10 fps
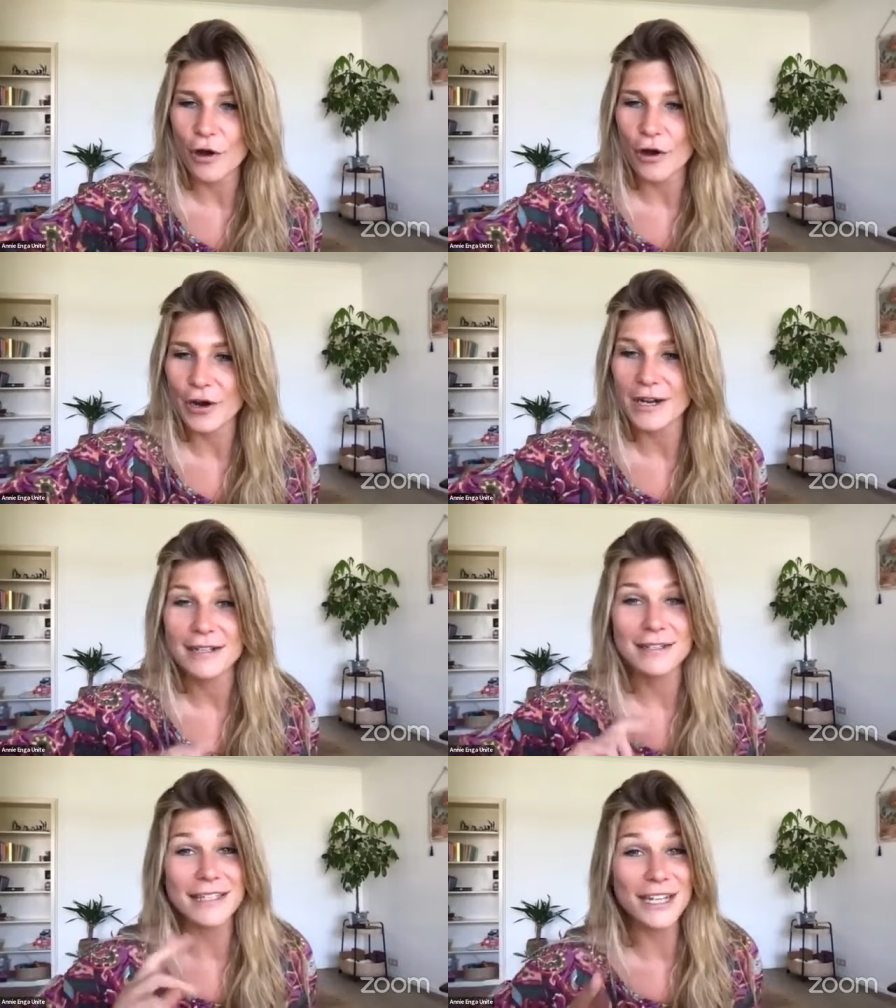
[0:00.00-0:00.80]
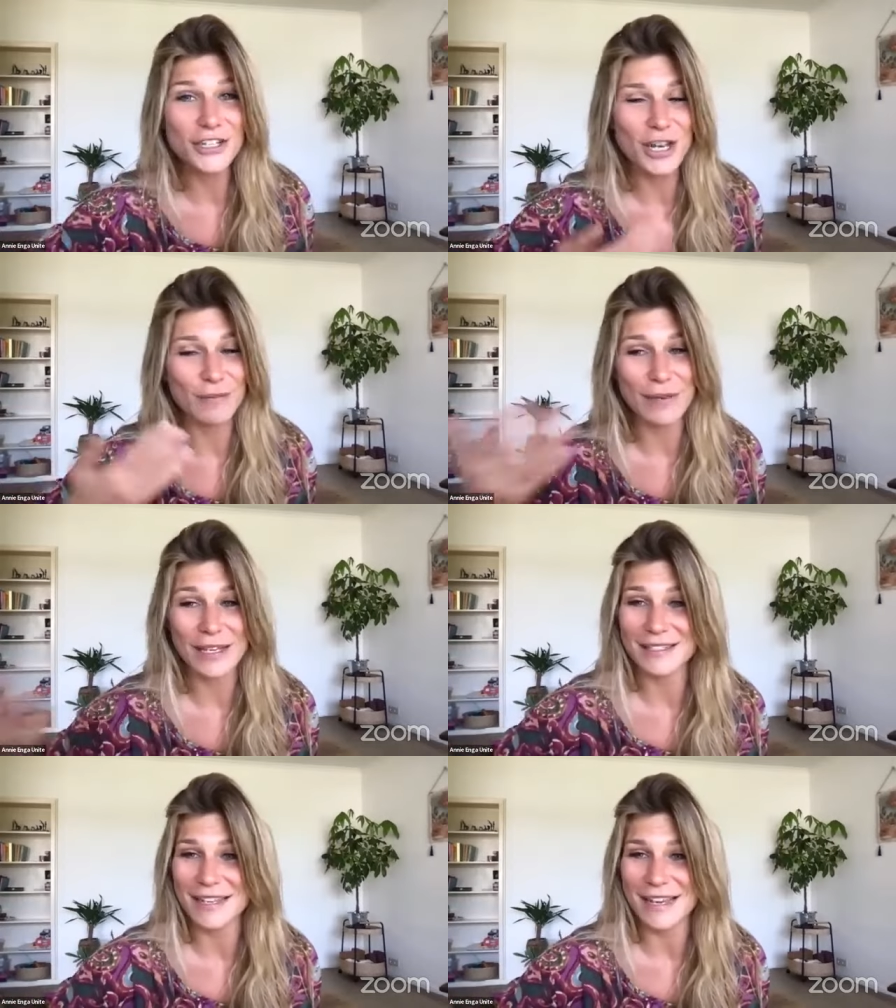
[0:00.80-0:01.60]
or teaching
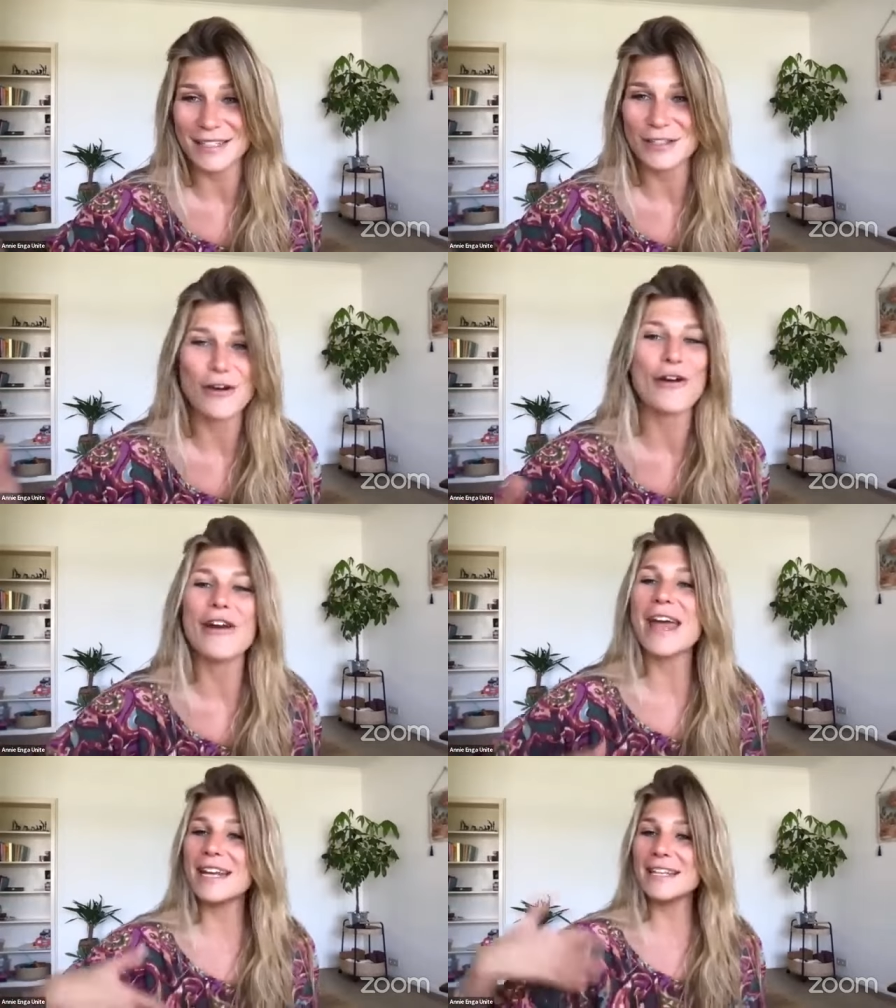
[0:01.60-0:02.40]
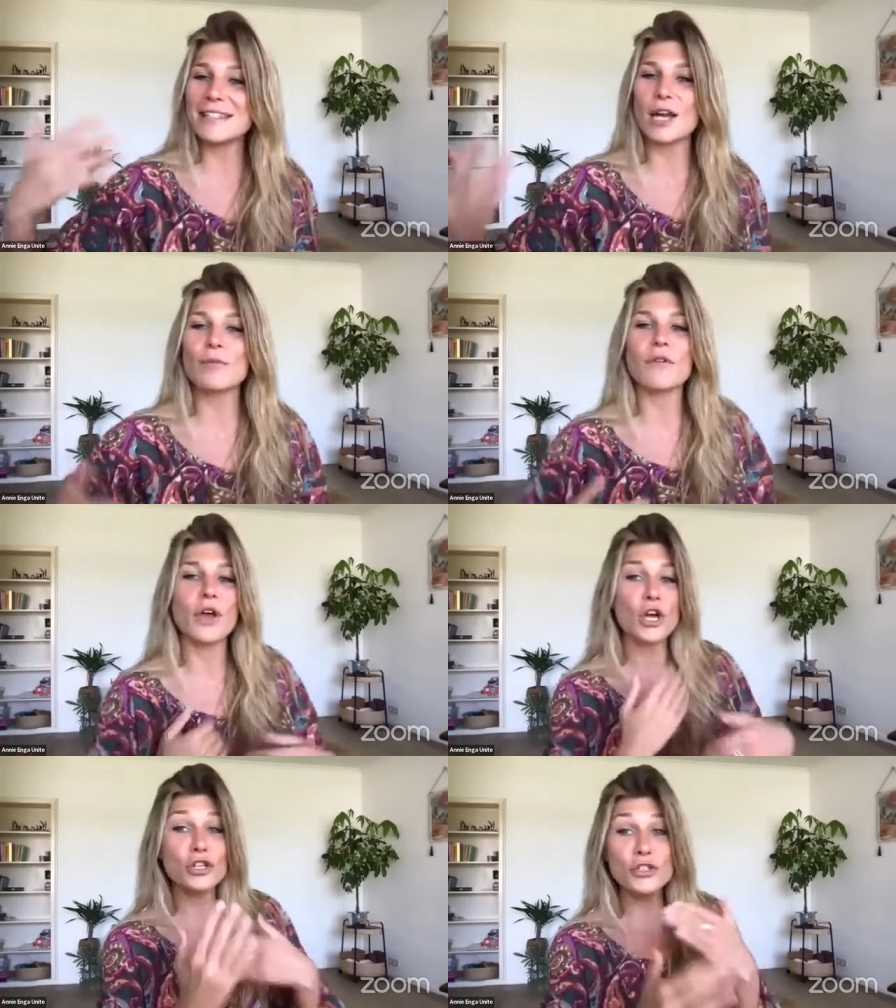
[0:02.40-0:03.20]
business, or any type of
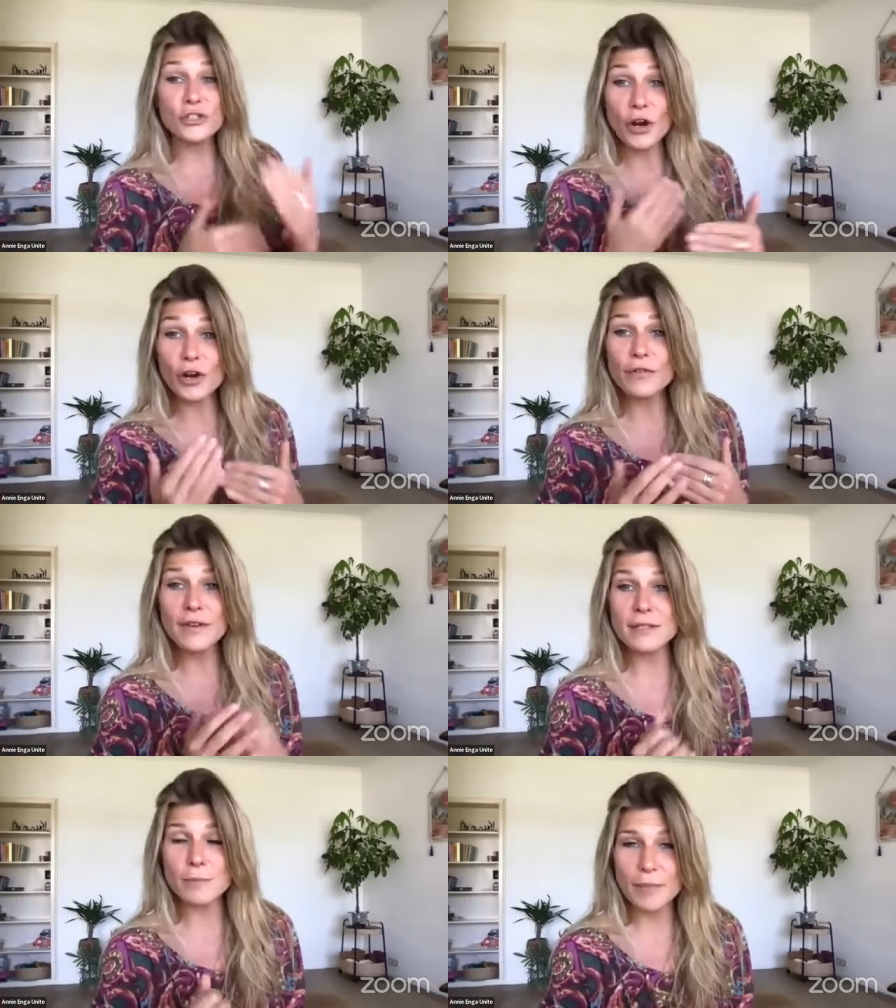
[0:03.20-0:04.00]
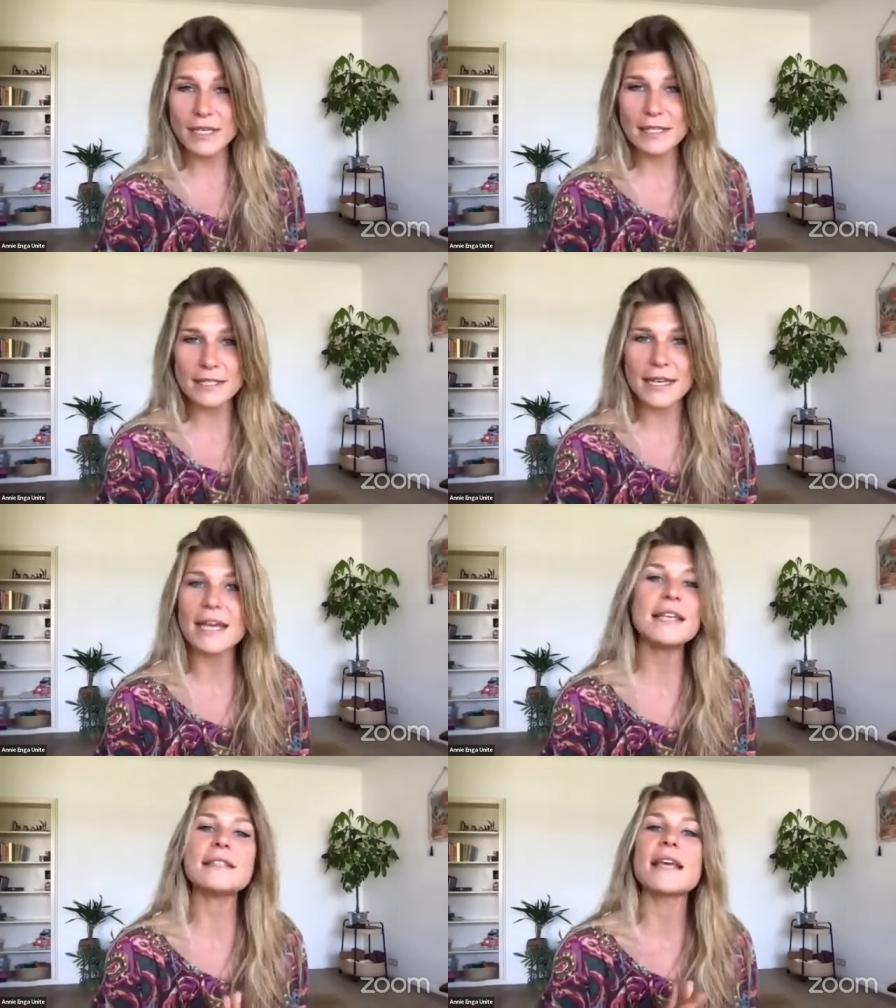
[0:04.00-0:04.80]
service
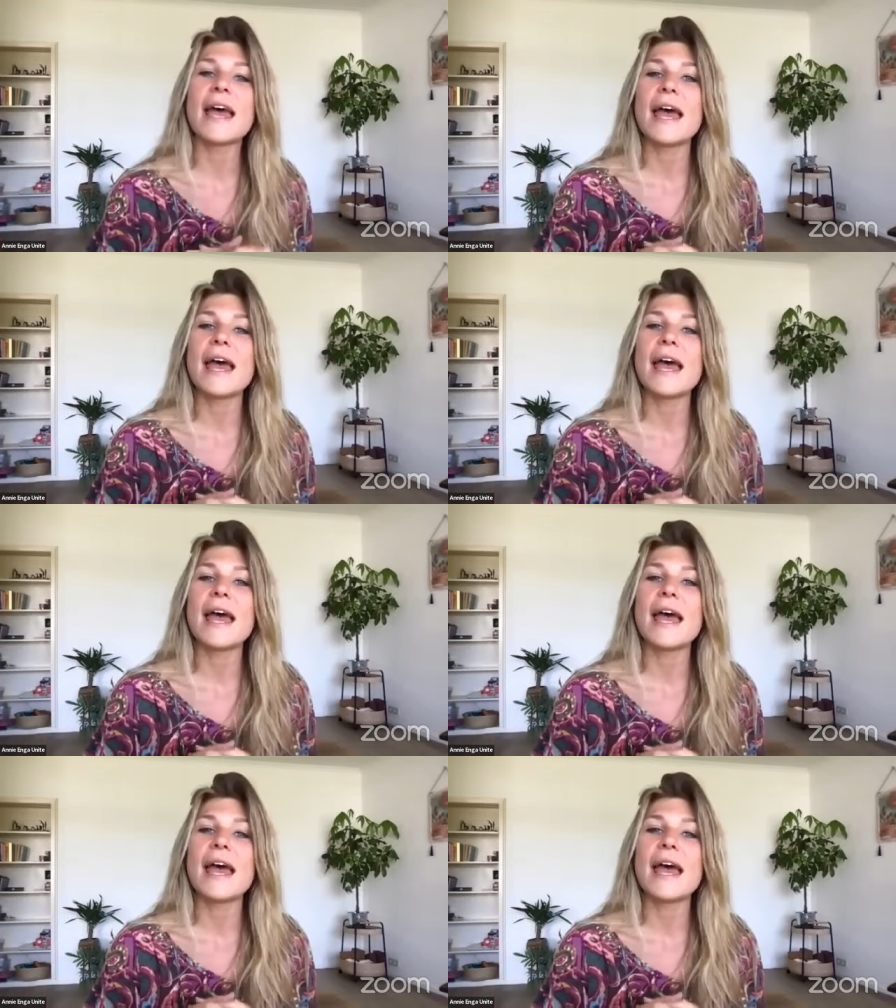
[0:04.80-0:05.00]
business,